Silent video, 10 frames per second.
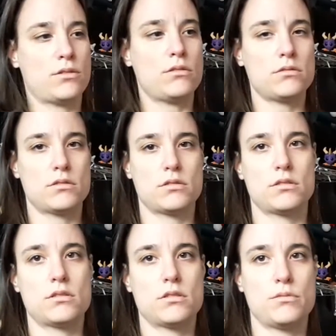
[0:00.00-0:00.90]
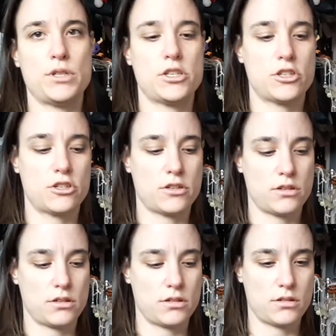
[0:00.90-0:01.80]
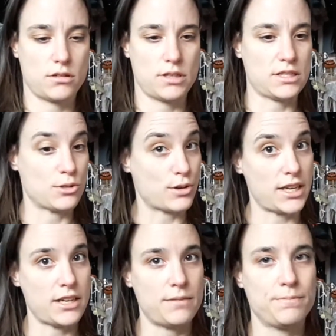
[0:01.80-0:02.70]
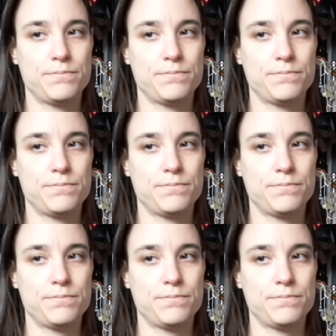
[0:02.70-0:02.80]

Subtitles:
got, which it's not here,